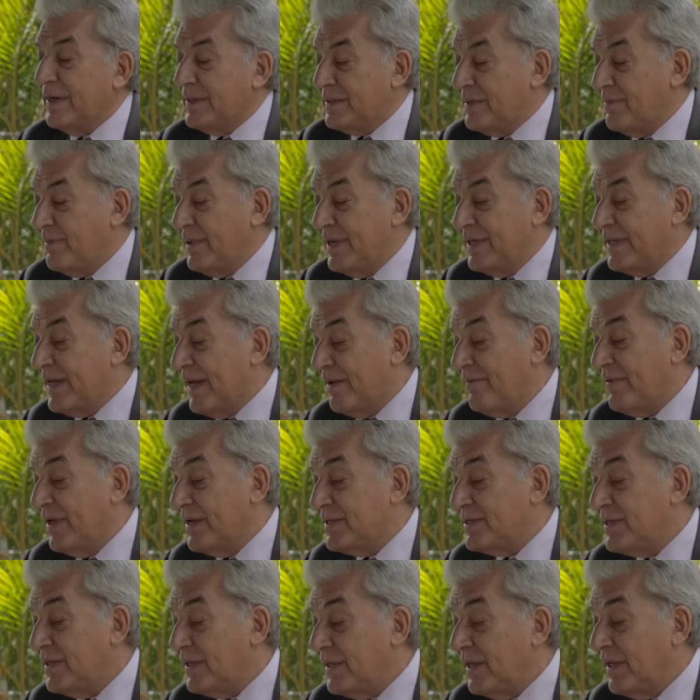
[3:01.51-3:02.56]
is a big
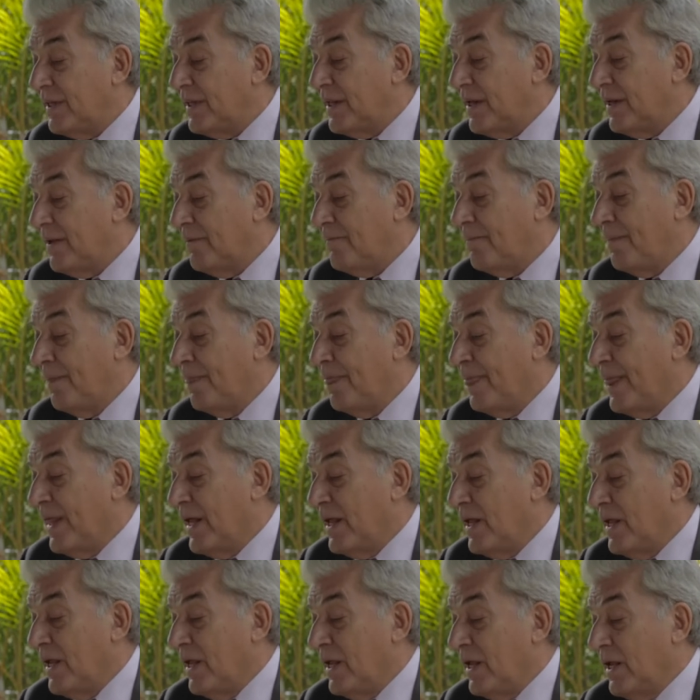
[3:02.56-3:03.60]
diversity in the
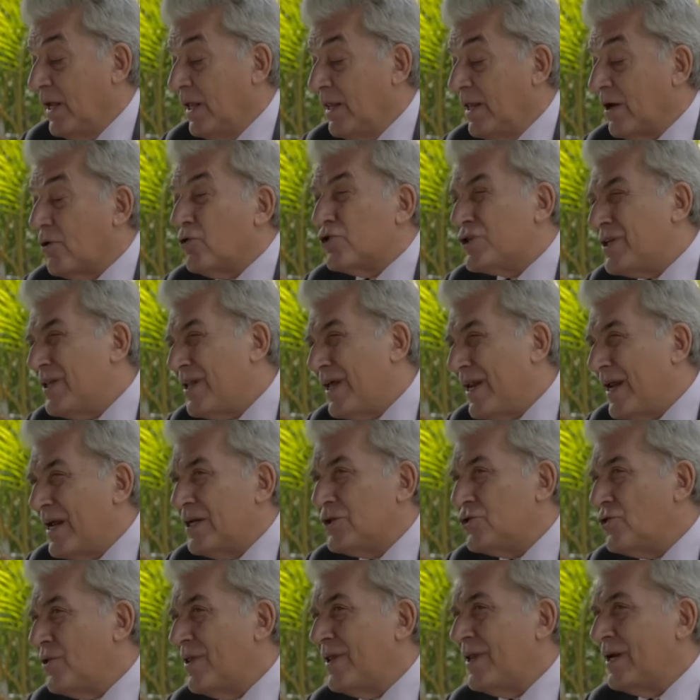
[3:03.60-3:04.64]
in the
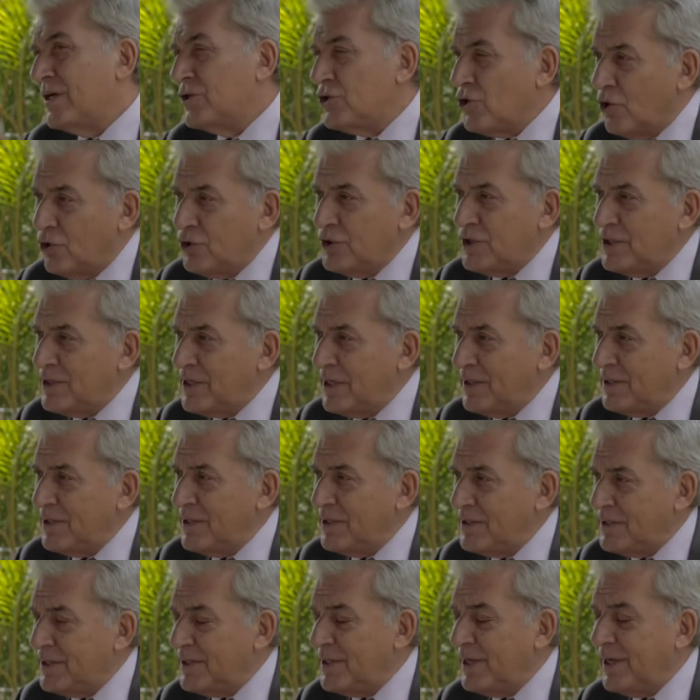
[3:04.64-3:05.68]
consideration of the resources that
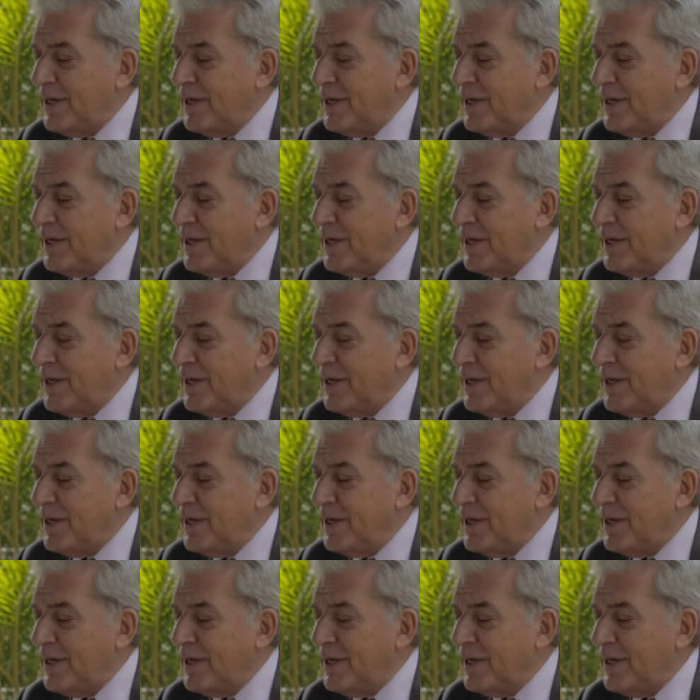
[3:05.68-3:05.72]
each uh,